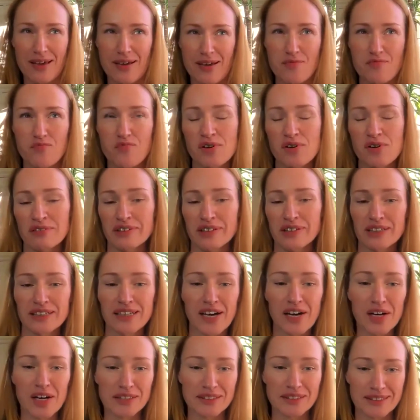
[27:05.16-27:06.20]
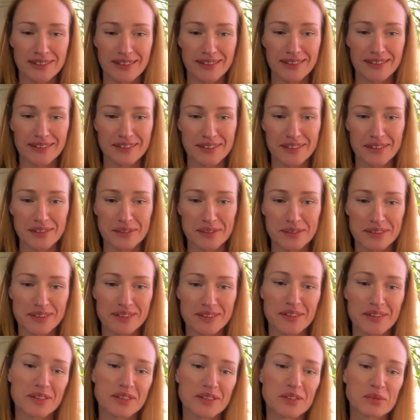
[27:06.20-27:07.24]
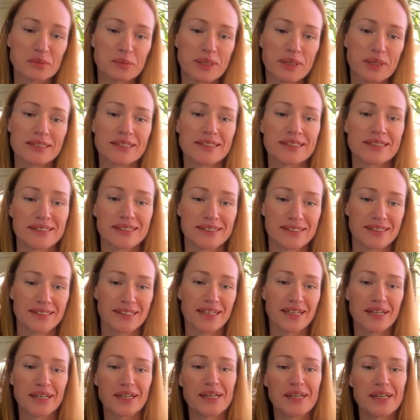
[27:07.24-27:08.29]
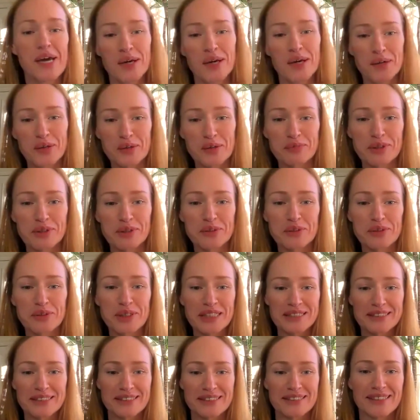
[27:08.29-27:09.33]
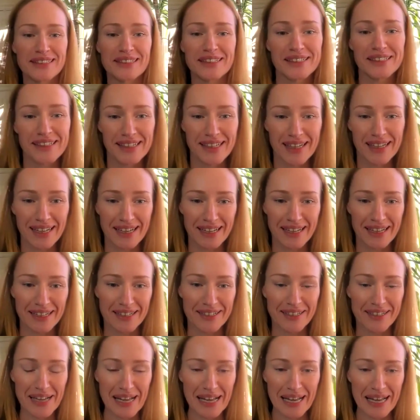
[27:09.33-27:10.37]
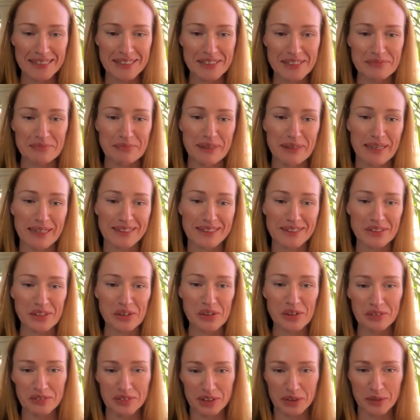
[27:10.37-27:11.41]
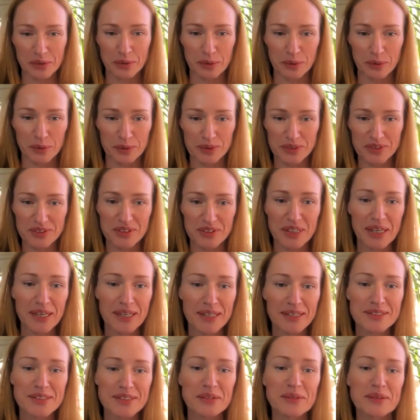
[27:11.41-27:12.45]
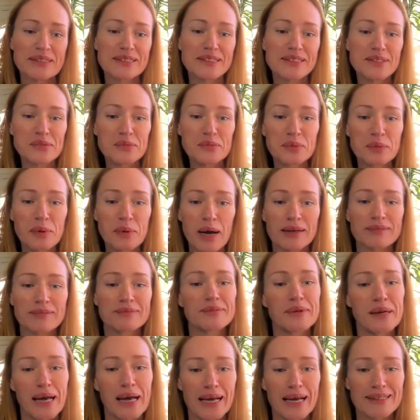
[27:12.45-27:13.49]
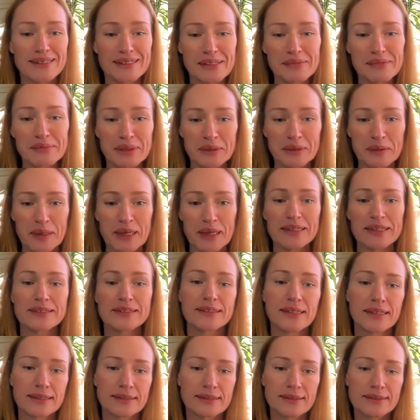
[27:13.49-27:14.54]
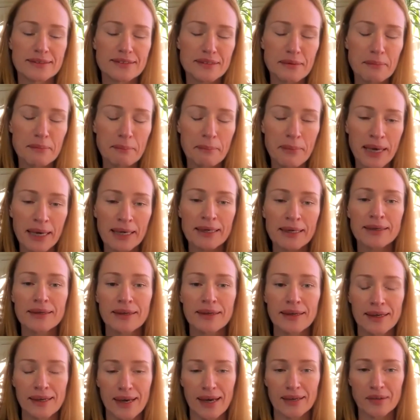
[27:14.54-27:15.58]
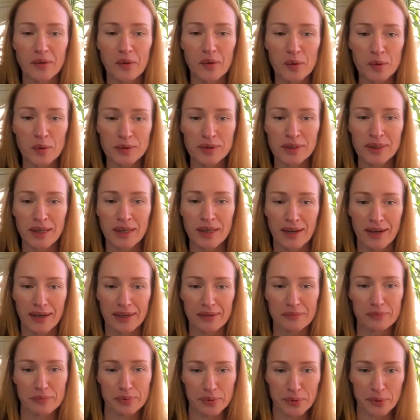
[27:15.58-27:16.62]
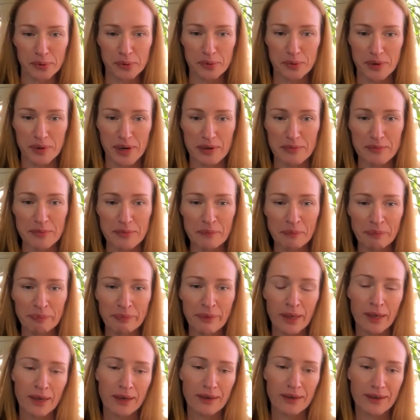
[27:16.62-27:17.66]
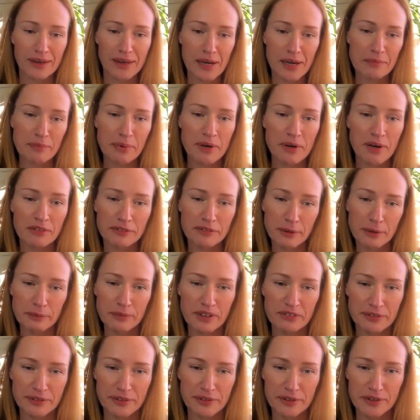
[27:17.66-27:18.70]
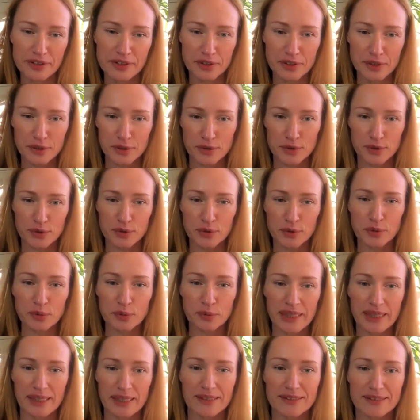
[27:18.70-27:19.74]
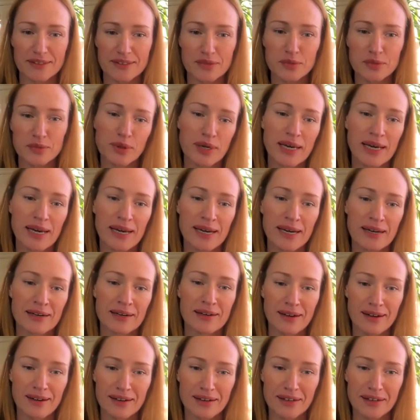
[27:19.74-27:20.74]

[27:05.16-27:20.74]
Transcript: one of the last things that you discussed, which is the community aspect of the course. So this is, as Emanuele said, this is mainly an online program, apart from the first 2 weeks where